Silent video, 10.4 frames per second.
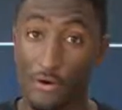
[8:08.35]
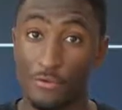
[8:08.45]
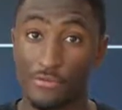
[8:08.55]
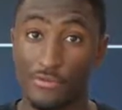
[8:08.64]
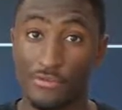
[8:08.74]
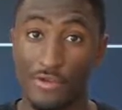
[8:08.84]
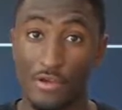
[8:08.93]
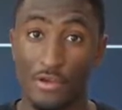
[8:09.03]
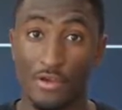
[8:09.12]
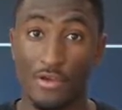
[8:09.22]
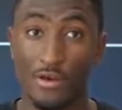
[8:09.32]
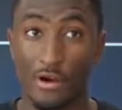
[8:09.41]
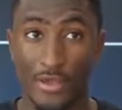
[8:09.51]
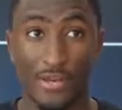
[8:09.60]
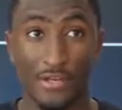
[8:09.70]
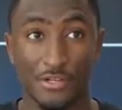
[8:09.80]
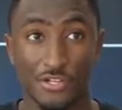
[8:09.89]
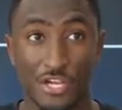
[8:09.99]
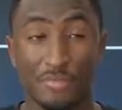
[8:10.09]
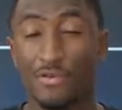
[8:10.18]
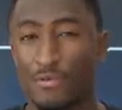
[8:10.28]
phones are getting
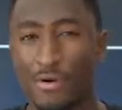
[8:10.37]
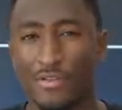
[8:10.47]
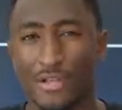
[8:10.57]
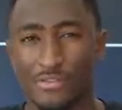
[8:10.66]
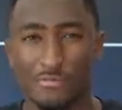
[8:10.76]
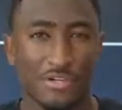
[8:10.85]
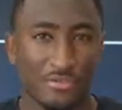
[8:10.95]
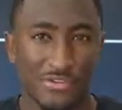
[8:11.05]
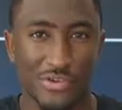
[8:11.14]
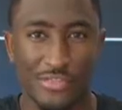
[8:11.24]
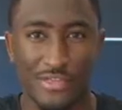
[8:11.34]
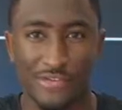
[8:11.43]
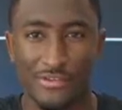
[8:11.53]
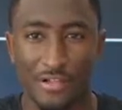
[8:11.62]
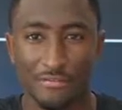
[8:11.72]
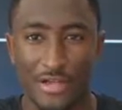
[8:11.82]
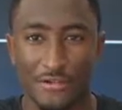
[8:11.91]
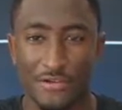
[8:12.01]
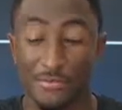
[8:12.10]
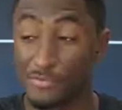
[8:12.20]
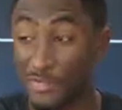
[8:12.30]
cheap, well, not so much, we still get $1,000
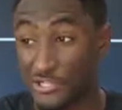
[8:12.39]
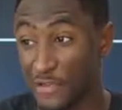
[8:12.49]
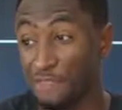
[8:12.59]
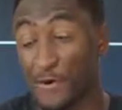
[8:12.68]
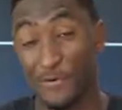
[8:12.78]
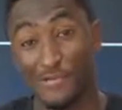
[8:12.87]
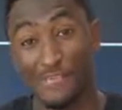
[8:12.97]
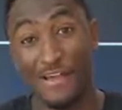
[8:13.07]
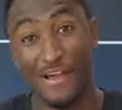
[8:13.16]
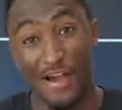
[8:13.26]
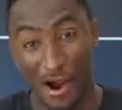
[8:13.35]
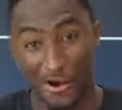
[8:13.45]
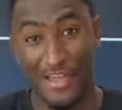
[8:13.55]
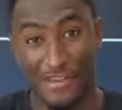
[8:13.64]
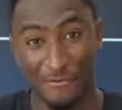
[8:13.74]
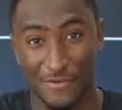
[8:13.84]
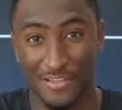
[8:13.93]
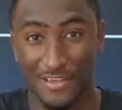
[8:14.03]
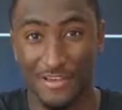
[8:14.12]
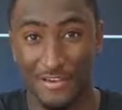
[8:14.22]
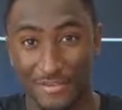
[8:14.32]
flagships, but cheap phones are getting really
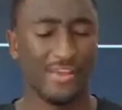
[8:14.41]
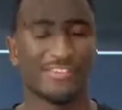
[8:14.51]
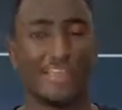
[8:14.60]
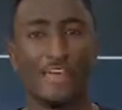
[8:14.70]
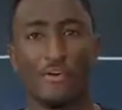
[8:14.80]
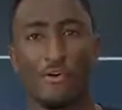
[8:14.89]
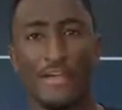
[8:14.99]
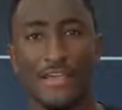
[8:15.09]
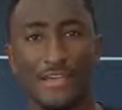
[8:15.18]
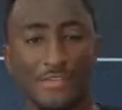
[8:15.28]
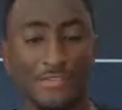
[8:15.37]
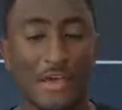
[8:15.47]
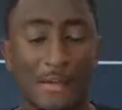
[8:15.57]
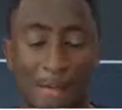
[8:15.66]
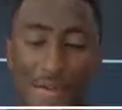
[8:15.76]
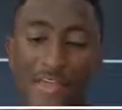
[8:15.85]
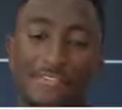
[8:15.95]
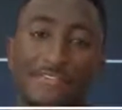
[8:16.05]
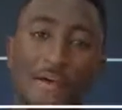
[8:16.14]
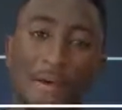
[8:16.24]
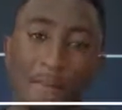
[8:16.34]
good. So the next category is
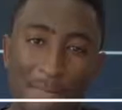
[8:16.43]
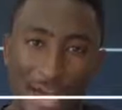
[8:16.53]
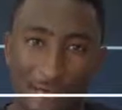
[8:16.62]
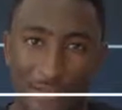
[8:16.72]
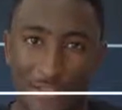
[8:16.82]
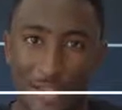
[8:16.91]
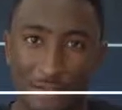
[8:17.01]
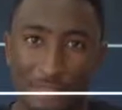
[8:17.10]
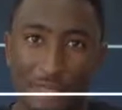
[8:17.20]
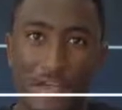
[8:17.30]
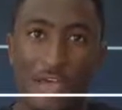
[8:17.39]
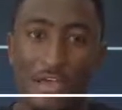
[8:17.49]
best battery life.